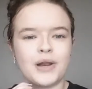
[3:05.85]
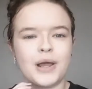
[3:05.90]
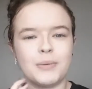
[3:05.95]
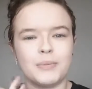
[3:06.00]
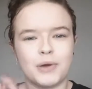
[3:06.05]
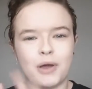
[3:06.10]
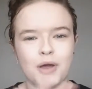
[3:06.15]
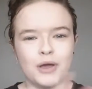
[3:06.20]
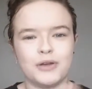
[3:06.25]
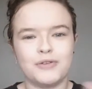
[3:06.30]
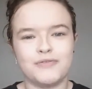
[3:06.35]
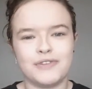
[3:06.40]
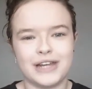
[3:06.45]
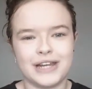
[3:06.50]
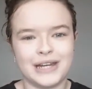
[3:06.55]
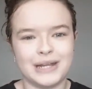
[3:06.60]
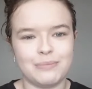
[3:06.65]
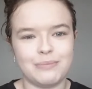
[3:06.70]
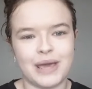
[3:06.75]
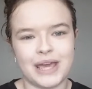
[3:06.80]
But I'm going
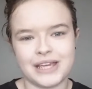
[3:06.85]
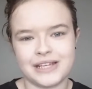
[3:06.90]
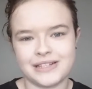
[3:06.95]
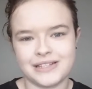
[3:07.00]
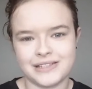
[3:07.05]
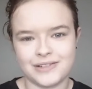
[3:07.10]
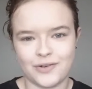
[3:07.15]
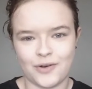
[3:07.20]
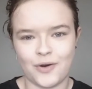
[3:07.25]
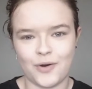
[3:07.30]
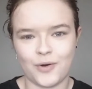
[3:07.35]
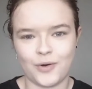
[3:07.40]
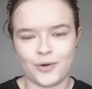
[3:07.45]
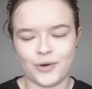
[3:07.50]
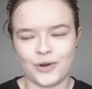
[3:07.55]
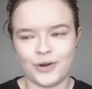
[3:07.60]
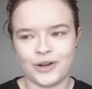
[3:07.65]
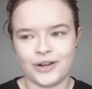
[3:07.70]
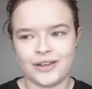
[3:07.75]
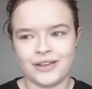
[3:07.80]
really based
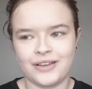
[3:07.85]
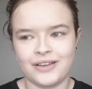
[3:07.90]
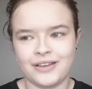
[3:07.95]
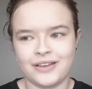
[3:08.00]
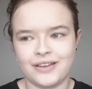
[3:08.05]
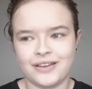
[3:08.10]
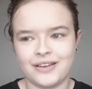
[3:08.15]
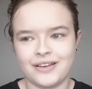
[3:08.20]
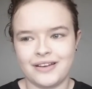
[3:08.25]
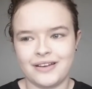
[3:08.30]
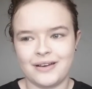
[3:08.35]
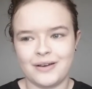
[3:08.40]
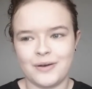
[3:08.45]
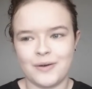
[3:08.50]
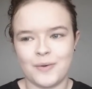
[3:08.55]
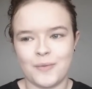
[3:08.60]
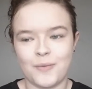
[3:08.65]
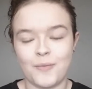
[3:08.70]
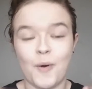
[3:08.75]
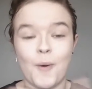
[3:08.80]
on
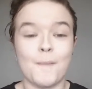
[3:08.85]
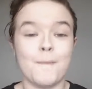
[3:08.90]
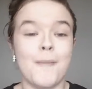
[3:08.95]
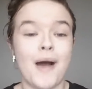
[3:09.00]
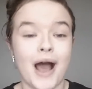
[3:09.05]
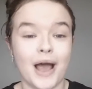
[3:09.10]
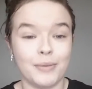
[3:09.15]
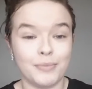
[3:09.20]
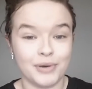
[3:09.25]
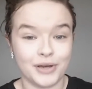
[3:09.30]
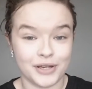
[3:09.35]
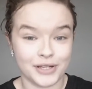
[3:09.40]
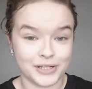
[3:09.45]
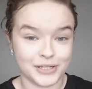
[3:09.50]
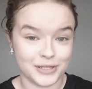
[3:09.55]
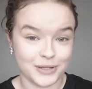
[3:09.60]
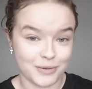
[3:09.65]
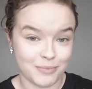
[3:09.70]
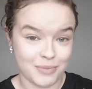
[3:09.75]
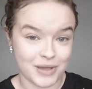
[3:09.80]
what my
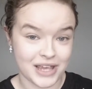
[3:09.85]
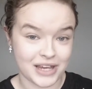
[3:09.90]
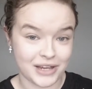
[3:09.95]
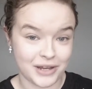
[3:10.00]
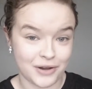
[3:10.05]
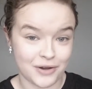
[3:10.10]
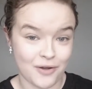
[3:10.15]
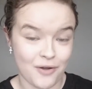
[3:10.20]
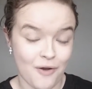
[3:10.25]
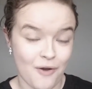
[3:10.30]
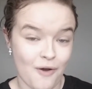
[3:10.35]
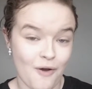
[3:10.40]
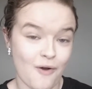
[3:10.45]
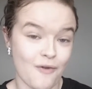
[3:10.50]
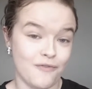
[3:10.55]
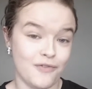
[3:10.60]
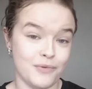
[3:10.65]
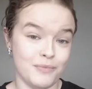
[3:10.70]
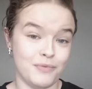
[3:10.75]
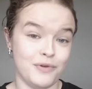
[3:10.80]
personal opinion
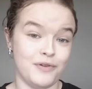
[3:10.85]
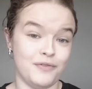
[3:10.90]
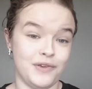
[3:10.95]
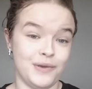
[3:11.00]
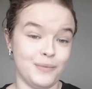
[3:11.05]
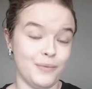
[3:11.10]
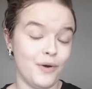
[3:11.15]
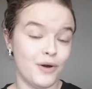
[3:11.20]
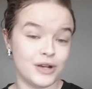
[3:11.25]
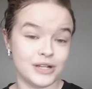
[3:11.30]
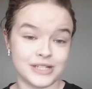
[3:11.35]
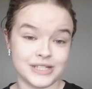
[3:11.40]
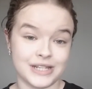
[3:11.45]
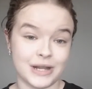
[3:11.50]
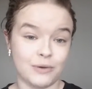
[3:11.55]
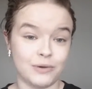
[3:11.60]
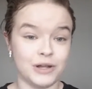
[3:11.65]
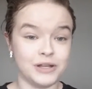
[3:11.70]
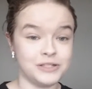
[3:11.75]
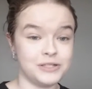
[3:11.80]
of the movie was.
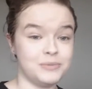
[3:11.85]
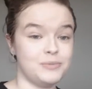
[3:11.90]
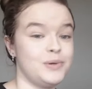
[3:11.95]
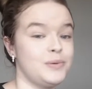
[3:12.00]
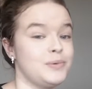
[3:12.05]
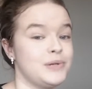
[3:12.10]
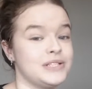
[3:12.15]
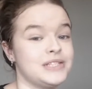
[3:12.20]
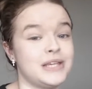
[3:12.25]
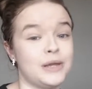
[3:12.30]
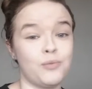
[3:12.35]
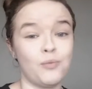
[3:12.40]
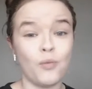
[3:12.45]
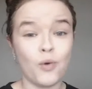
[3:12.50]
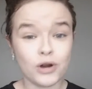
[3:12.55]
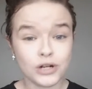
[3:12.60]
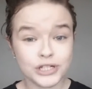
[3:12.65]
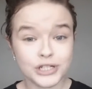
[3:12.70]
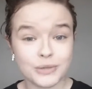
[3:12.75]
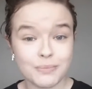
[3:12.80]
Now loads of people have said,
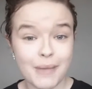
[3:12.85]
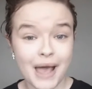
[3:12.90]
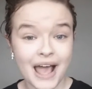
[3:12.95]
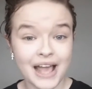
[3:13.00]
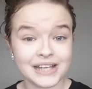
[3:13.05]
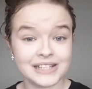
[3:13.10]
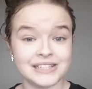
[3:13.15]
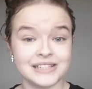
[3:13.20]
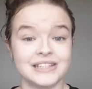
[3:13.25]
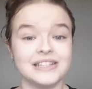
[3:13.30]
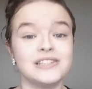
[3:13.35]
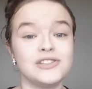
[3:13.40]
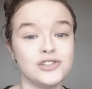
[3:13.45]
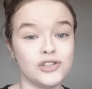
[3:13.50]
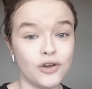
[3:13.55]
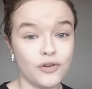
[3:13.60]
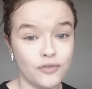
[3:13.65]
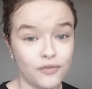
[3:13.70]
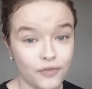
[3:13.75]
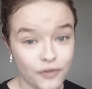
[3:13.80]
watch The Mask, it's
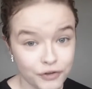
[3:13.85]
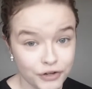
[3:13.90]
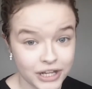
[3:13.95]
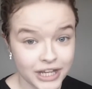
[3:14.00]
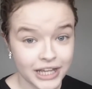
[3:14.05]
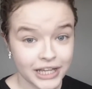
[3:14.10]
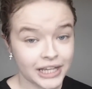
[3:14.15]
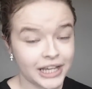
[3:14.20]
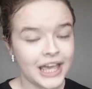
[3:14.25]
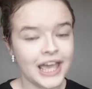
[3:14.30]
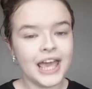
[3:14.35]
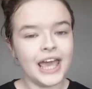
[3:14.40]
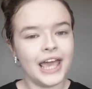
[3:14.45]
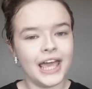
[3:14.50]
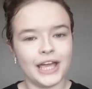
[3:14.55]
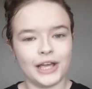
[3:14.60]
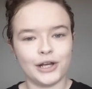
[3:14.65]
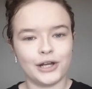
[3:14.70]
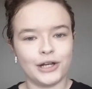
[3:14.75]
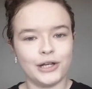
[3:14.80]
so funny,
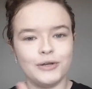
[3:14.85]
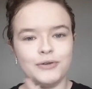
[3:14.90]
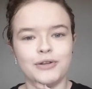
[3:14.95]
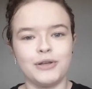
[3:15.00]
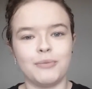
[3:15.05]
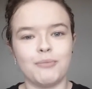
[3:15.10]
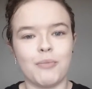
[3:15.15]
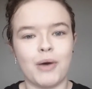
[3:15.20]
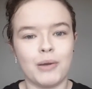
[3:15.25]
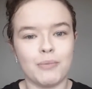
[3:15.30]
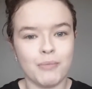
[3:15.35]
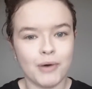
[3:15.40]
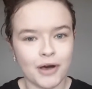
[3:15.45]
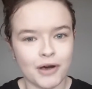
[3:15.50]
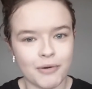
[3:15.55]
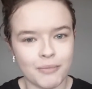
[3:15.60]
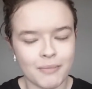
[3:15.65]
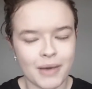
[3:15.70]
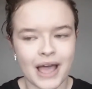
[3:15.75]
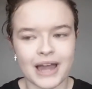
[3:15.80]
including my
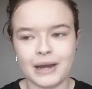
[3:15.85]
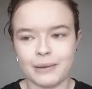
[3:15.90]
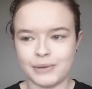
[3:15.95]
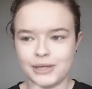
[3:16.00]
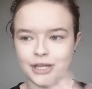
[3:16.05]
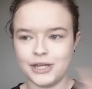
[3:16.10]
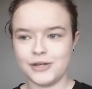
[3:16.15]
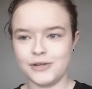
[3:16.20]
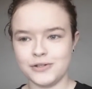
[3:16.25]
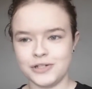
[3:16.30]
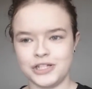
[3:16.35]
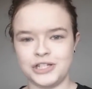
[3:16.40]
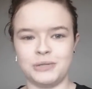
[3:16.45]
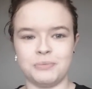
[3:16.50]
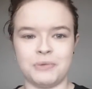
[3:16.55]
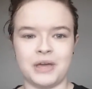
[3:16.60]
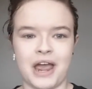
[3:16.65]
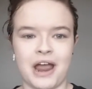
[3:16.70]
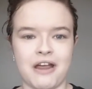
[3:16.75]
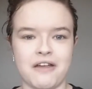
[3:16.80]
mum. And I'm a huge
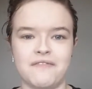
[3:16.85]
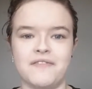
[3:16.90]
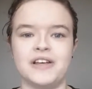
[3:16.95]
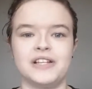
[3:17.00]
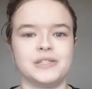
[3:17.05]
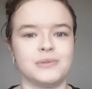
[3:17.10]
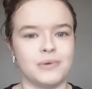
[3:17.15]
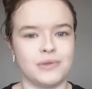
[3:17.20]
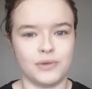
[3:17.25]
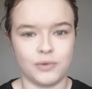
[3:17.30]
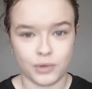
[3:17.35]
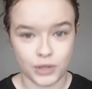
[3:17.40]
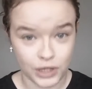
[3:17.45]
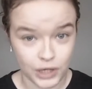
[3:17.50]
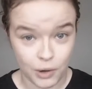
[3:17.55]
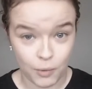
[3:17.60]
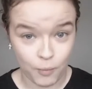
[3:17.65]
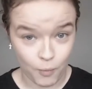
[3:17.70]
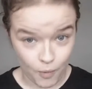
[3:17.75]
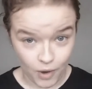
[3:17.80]
Jim Carrey fan, so I thought,
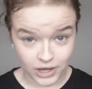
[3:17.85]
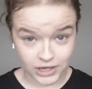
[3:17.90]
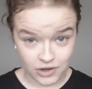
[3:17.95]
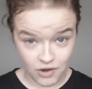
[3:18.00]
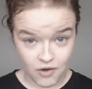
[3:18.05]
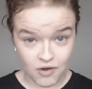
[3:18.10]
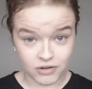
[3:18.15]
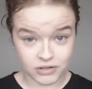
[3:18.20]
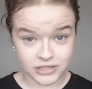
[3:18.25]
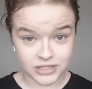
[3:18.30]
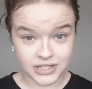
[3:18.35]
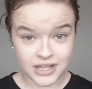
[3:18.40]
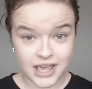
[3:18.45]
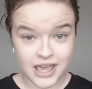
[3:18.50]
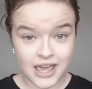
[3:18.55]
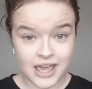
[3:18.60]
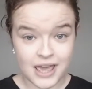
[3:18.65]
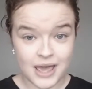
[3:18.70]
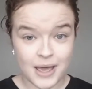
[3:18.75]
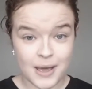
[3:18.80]
you know, why not?
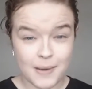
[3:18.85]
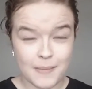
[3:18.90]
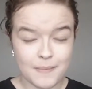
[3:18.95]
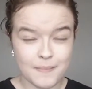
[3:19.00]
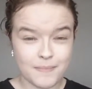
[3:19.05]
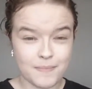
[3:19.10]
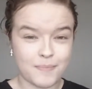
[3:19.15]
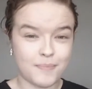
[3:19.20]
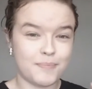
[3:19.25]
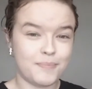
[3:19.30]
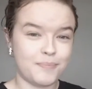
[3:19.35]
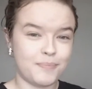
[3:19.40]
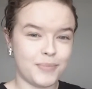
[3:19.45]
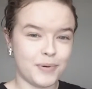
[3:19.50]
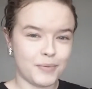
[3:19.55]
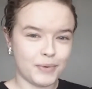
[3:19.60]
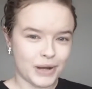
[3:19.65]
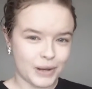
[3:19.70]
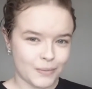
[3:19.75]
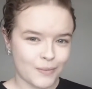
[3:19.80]

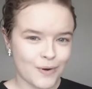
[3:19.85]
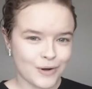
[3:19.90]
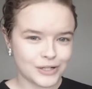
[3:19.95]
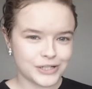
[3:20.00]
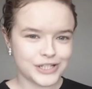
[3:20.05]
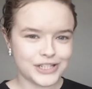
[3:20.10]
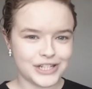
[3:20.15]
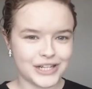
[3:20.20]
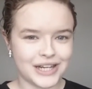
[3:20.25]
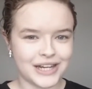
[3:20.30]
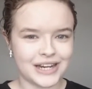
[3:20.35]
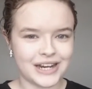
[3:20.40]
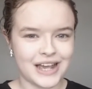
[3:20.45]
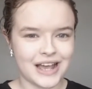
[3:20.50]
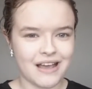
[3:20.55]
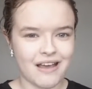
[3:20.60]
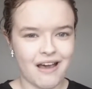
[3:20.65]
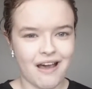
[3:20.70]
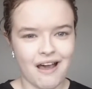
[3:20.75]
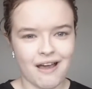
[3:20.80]
But when I watched
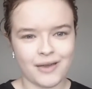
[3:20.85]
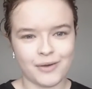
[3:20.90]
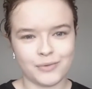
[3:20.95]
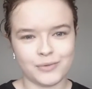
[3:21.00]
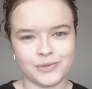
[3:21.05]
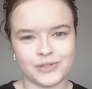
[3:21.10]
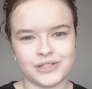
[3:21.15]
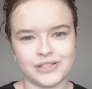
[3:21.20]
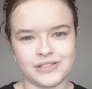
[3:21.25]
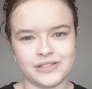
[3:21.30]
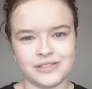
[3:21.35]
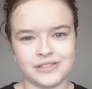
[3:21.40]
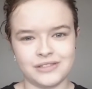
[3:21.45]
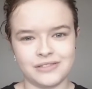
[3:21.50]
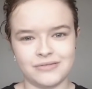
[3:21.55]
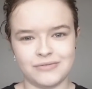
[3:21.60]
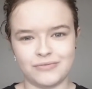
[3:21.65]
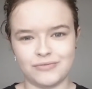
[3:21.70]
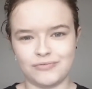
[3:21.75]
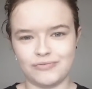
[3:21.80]
it, I was
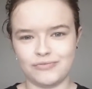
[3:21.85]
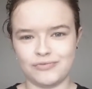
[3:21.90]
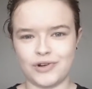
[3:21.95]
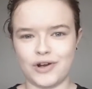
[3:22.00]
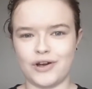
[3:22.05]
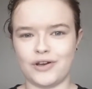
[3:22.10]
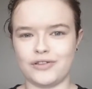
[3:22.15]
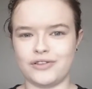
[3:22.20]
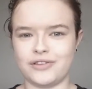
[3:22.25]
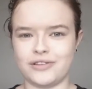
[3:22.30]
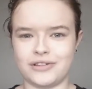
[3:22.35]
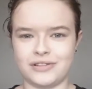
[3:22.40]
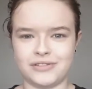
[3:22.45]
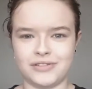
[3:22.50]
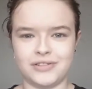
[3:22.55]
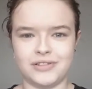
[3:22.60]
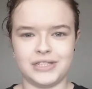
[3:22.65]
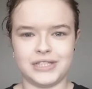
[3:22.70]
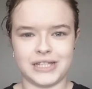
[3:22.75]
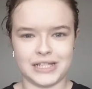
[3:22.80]
rather
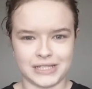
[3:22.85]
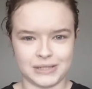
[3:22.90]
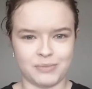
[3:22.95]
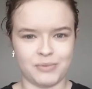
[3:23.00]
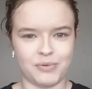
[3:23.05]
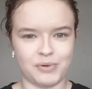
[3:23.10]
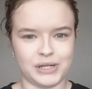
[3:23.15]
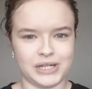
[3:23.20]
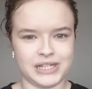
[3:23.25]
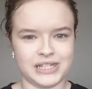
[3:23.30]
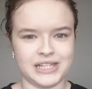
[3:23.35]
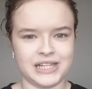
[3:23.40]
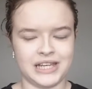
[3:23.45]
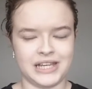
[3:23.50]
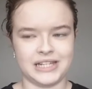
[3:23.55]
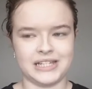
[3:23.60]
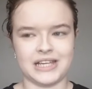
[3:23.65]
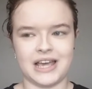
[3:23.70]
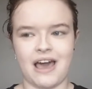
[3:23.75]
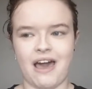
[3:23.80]

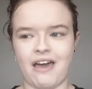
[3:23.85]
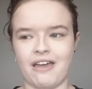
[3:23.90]
disappointed.